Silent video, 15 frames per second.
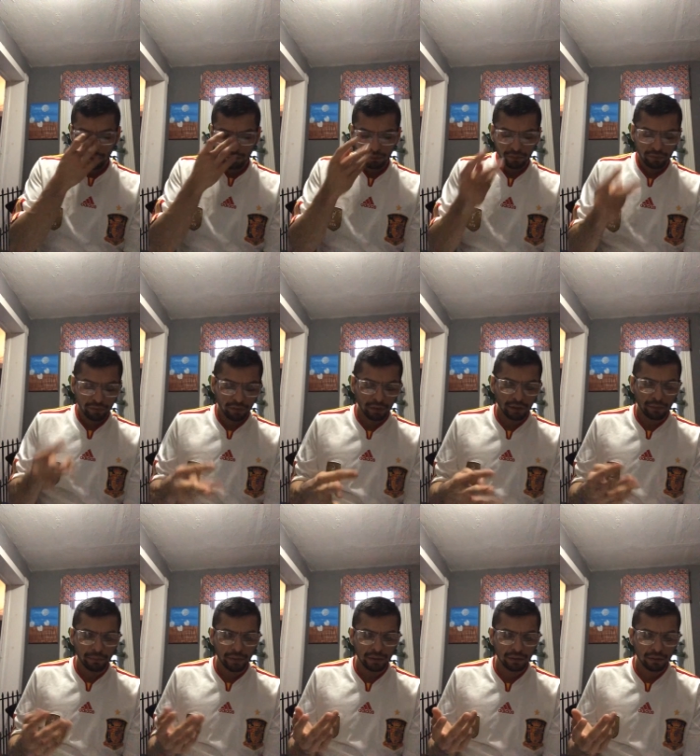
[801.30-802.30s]
For the
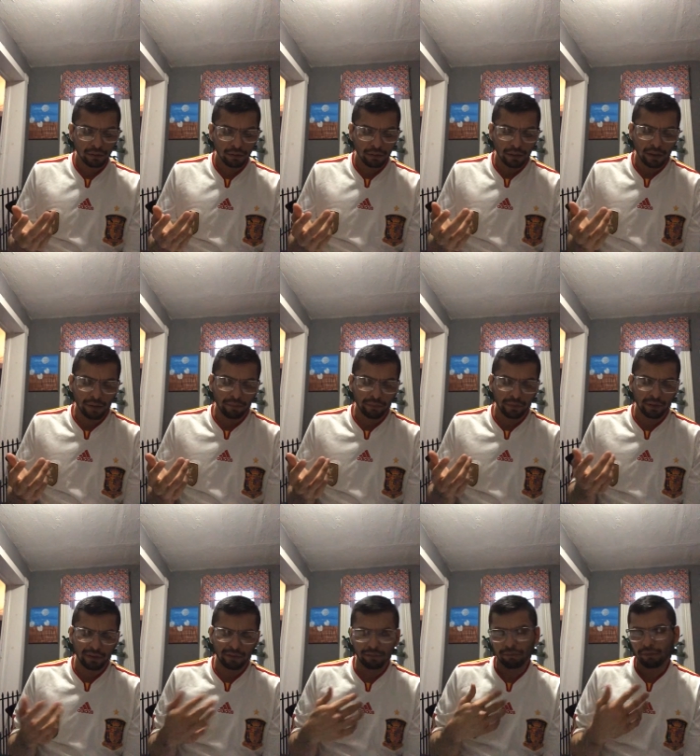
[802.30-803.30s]
personal,
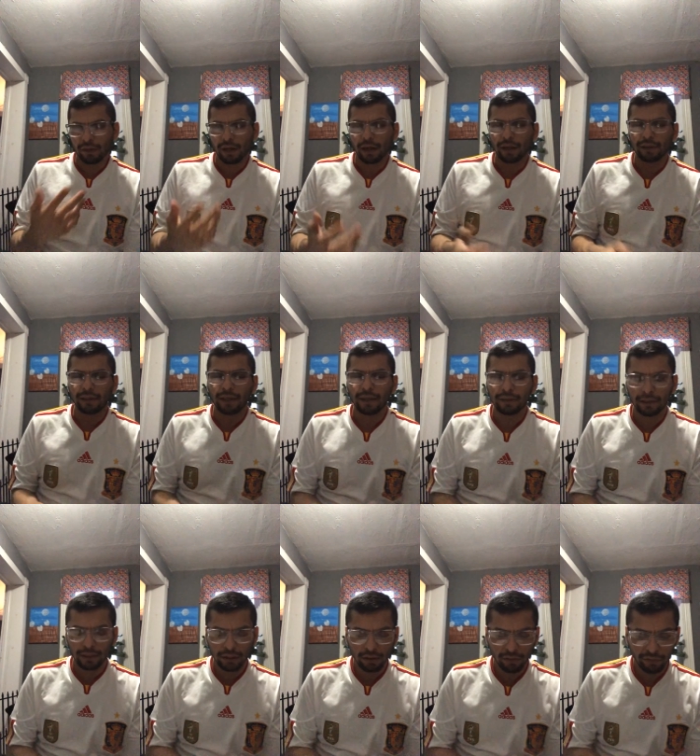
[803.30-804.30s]
the
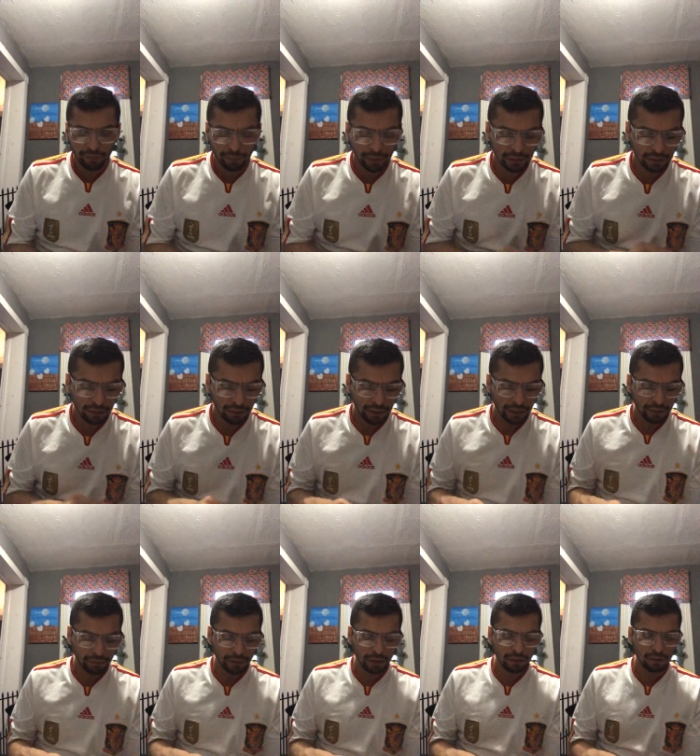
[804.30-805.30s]
idea of personal health
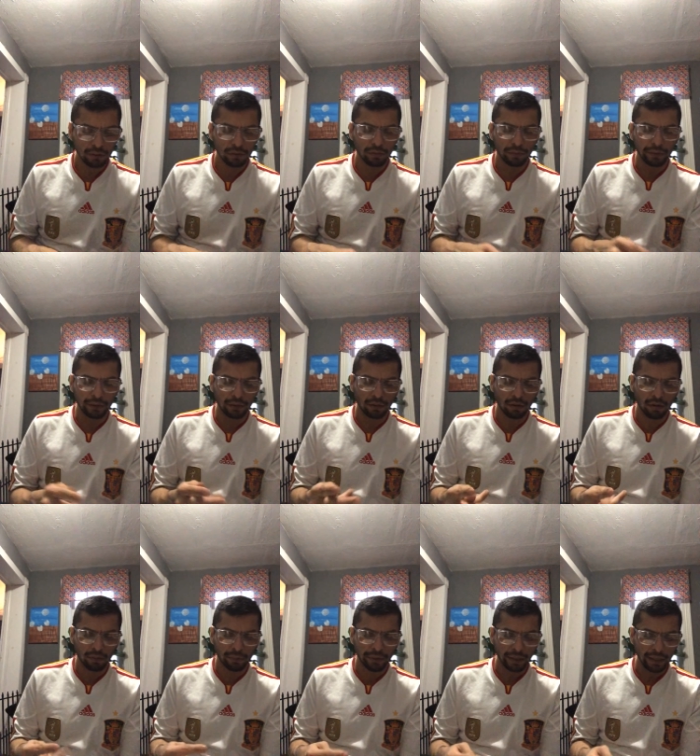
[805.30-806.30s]
records should be
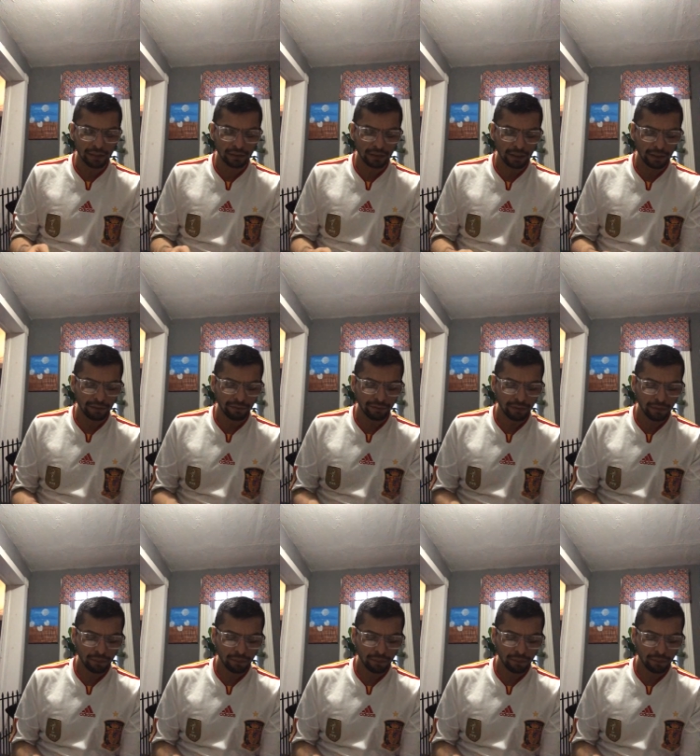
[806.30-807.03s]
comprehensive.